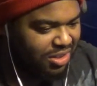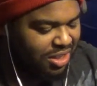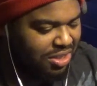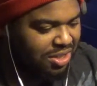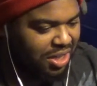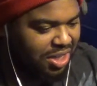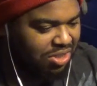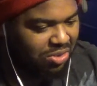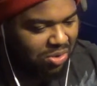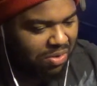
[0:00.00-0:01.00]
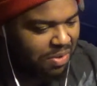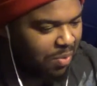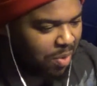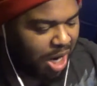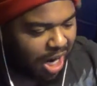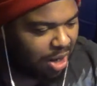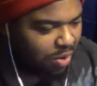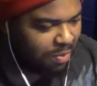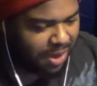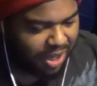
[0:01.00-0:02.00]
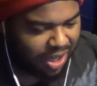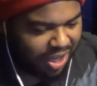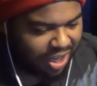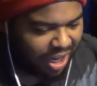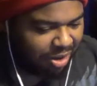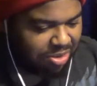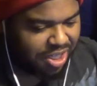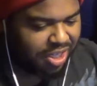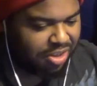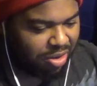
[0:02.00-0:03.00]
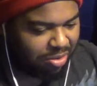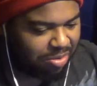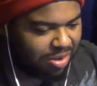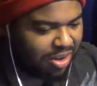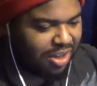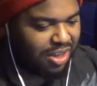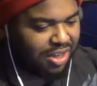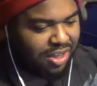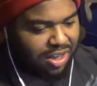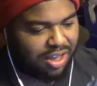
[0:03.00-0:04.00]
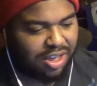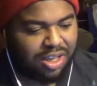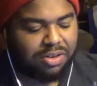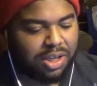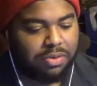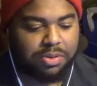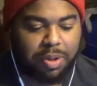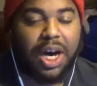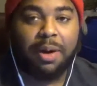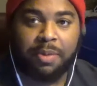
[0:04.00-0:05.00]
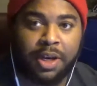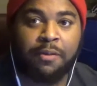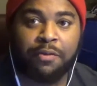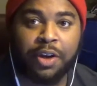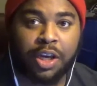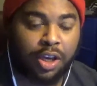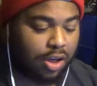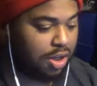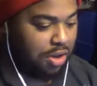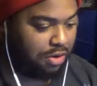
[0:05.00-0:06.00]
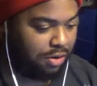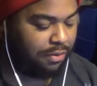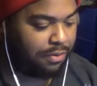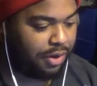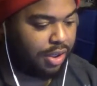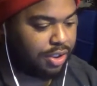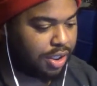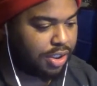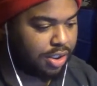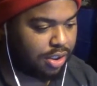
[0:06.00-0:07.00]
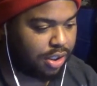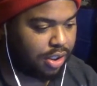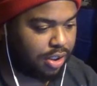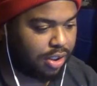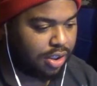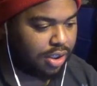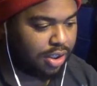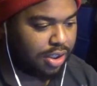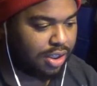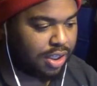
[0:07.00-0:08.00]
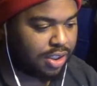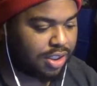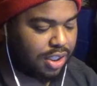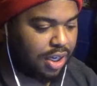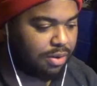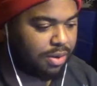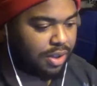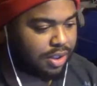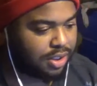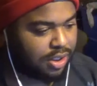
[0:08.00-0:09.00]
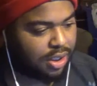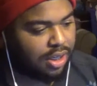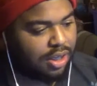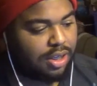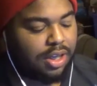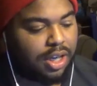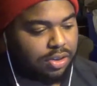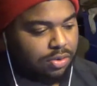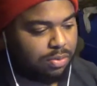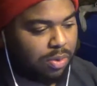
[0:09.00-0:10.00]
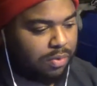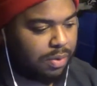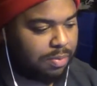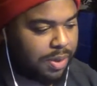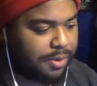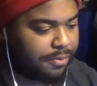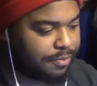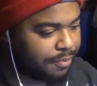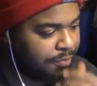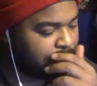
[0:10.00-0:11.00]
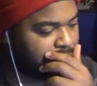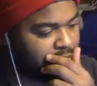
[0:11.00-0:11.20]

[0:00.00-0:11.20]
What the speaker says: god. They tried joking around with Aquaman. How dare you? He was popping in freaking Justice League. Let's just see how he is in the actual movie, but I